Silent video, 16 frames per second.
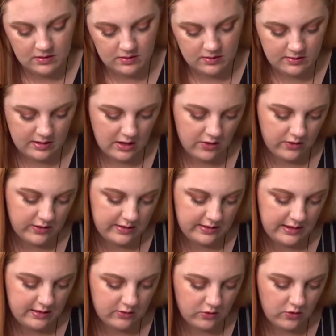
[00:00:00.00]
So it
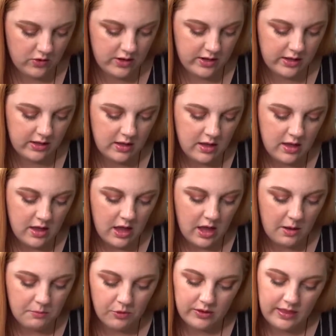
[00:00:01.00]
says, growing
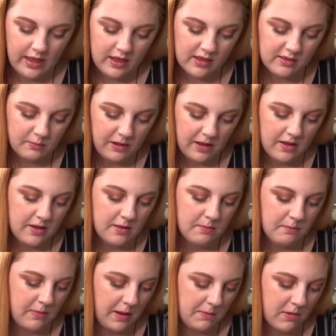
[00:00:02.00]
up with eczema,
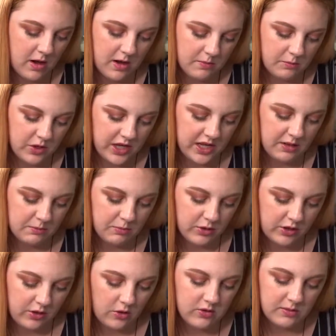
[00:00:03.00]
my mom would
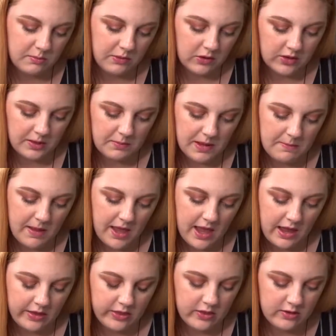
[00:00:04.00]
put goat's milk in my
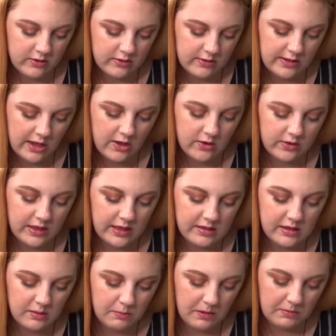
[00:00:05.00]
bath. So this
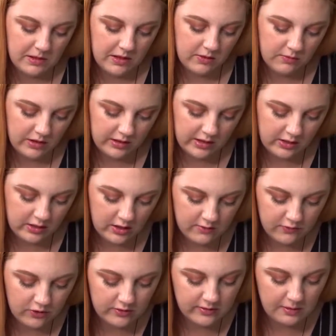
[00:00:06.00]
is probably really good
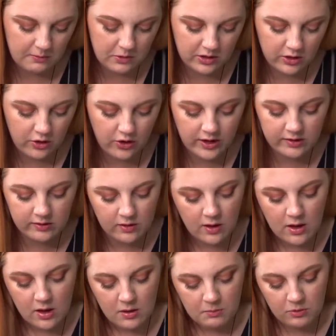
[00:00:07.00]
for someone who has
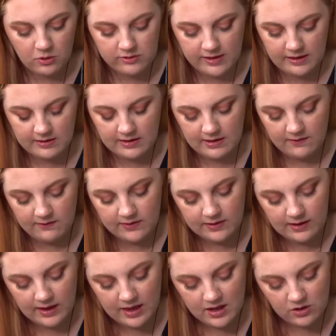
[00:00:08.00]
more sensitive
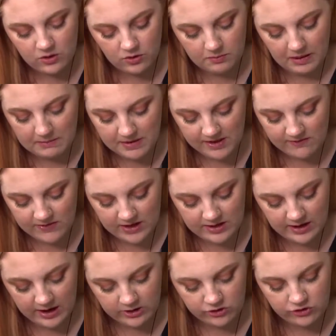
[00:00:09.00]
skin or maybe even
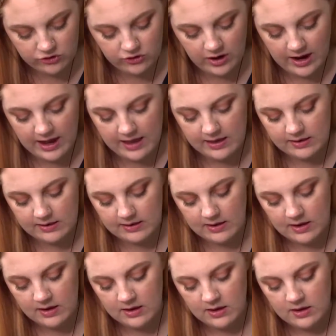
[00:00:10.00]
texturized
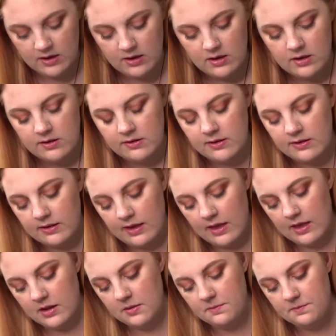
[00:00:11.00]

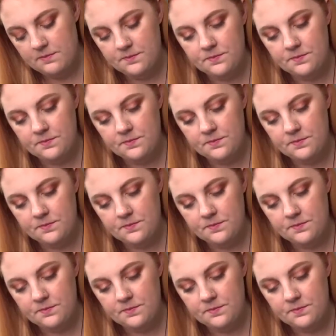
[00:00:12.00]
skin.